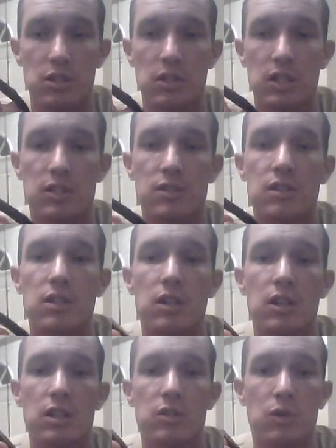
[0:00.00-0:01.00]
do this is
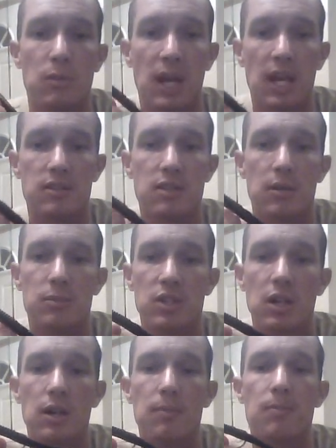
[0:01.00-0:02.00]
when the bass comes
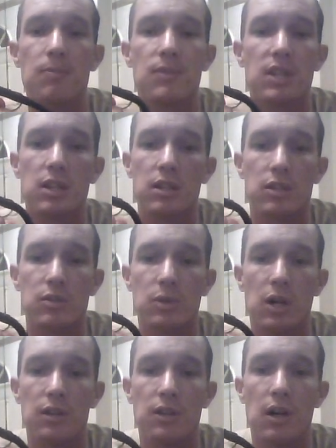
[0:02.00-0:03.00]
up, as
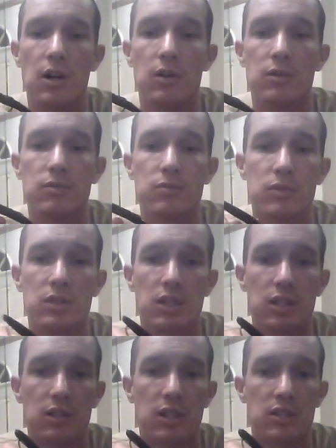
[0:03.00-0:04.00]
we all know,
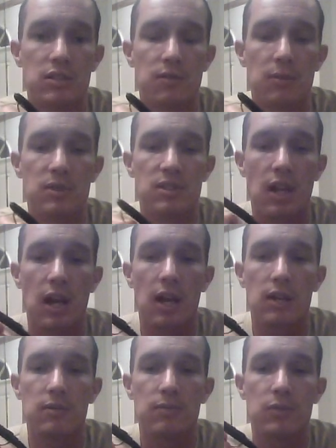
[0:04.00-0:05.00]
either hits it from the
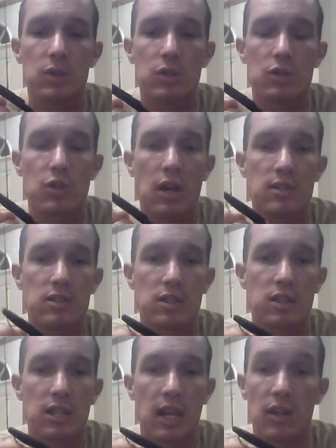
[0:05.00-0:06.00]
side or tries
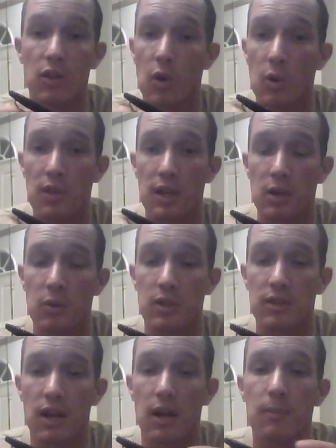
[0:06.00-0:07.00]
to inhale the whole thing at
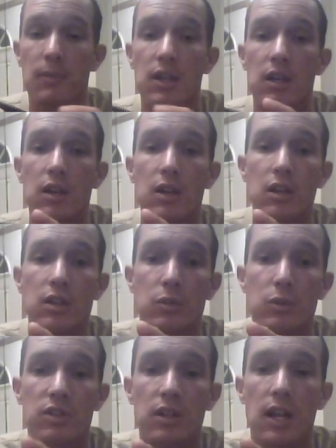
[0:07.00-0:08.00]
one time.
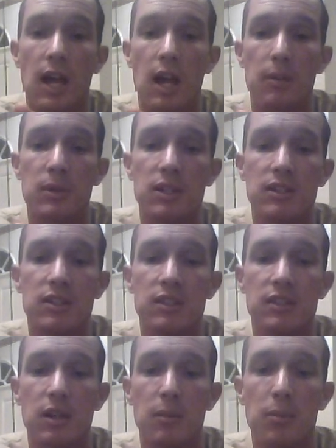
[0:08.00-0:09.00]
So what's going to happen is
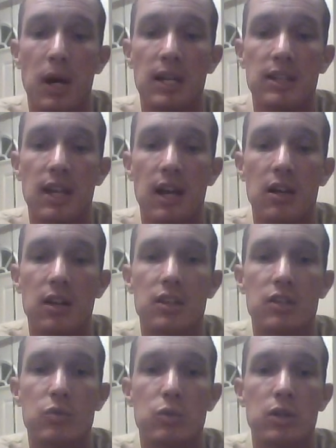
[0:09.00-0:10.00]
he's going to bite down on
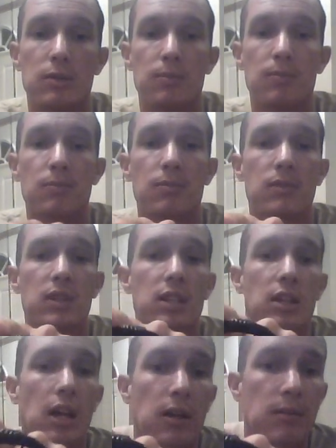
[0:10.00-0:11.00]
this worm.
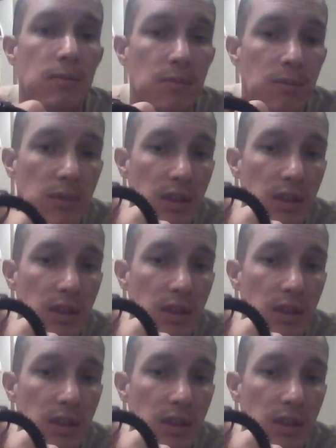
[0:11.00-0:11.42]
Okay?